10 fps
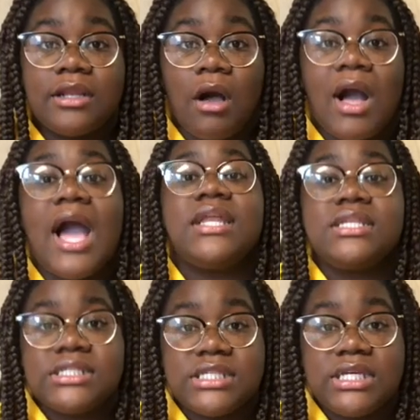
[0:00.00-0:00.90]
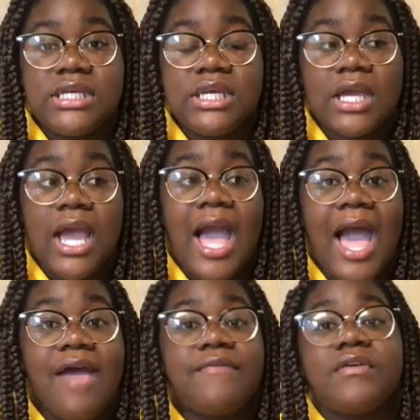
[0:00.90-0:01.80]
all honesty,
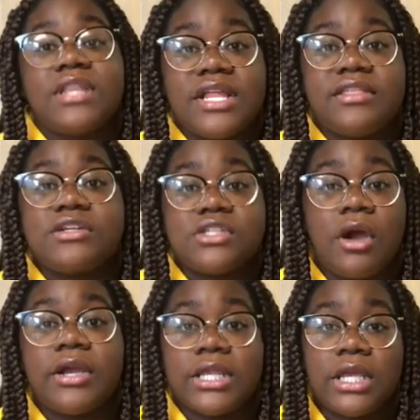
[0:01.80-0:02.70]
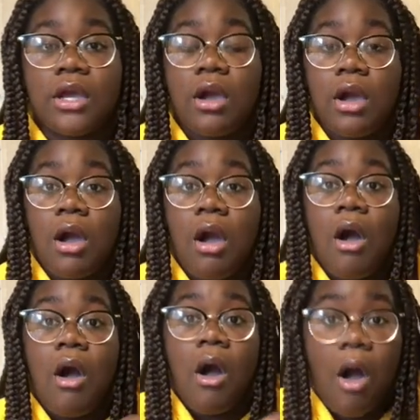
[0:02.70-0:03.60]
I feel like they're targeting
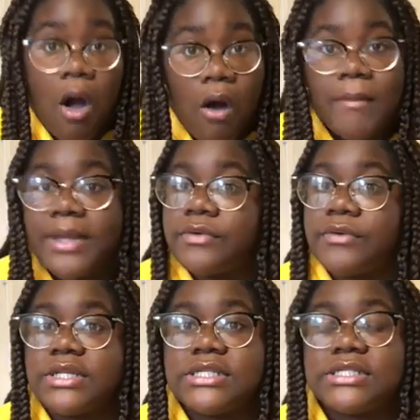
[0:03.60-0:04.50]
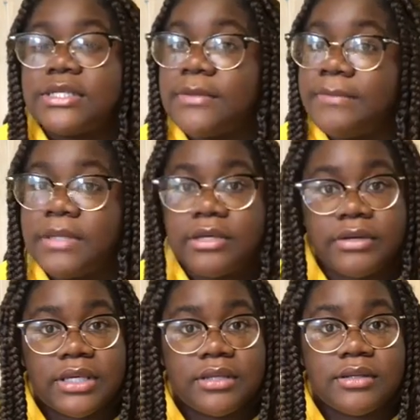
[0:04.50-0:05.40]
all minorities,
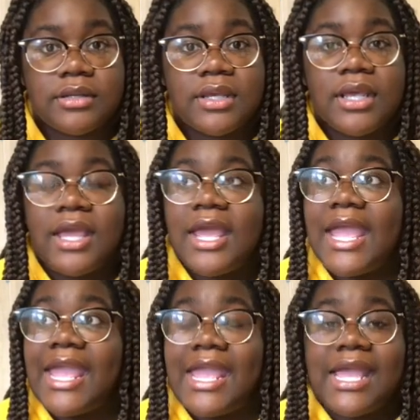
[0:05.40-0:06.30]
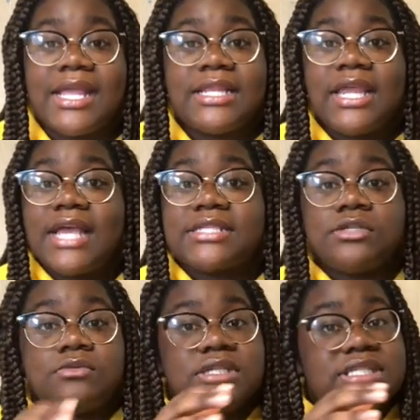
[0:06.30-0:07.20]
period. And as
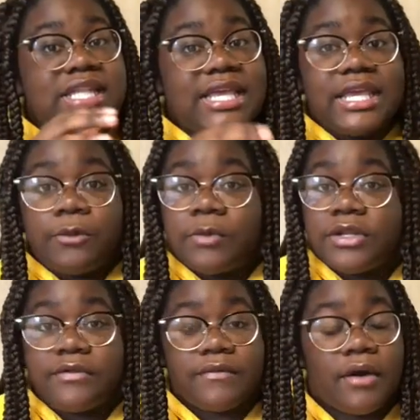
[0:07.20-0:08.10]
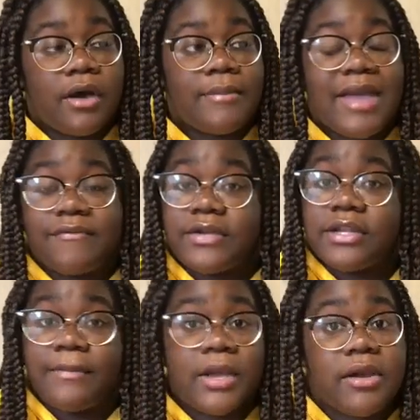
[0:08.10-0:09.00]
soon as they get rid of African
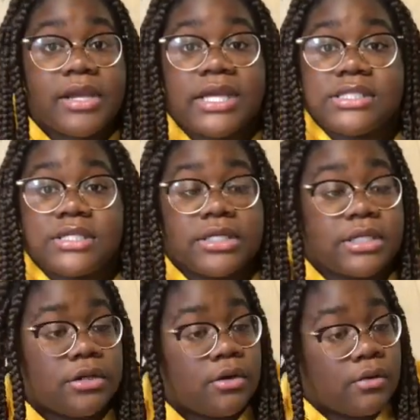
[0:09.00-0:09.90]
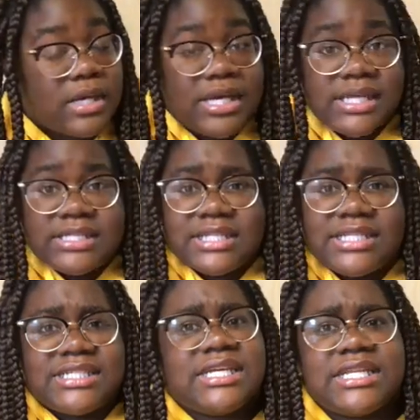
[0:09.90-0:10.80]
Americans, they're going to go to
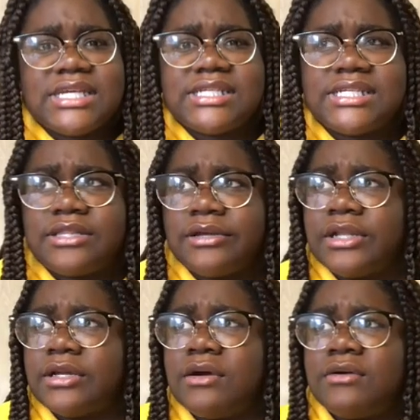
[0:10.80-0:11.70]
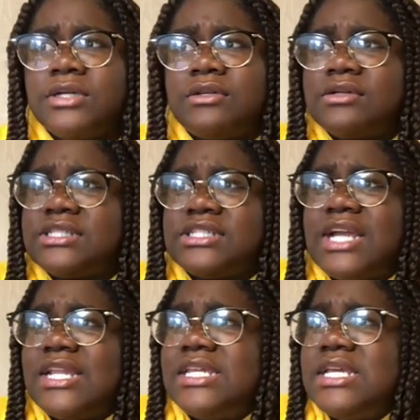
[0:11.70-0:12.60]
Latinas, then they're going to go, to
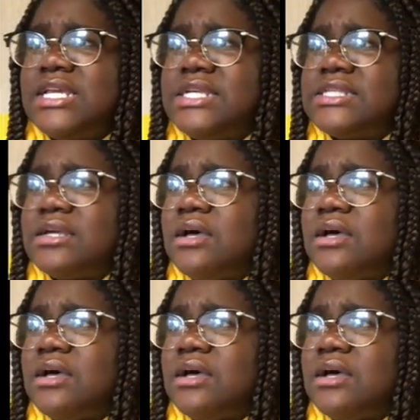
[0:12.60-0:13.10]
Chinese,